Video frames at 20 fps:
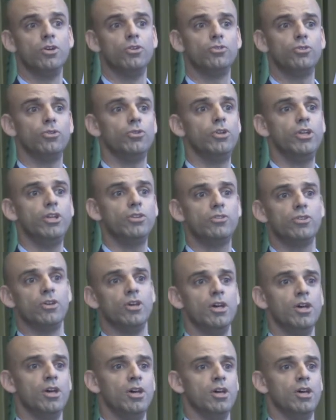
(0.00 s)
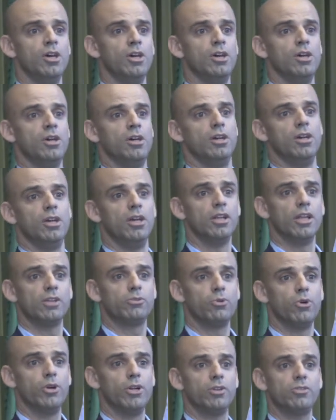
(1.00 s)
So you need
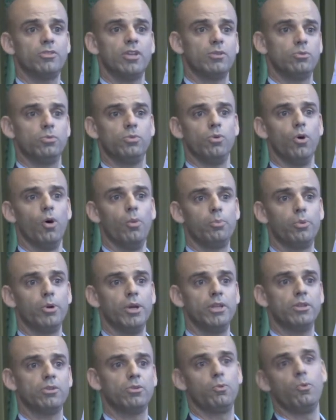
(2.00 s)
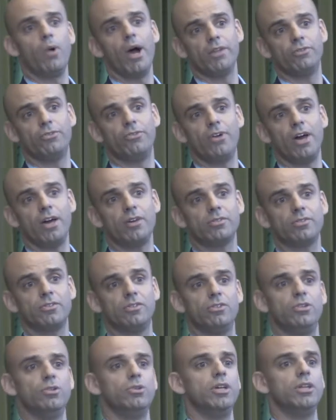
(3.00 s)
electronics that operate quite
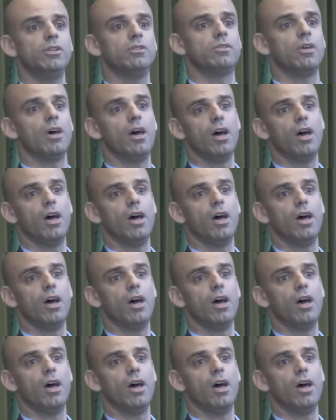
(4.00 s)
fast. You need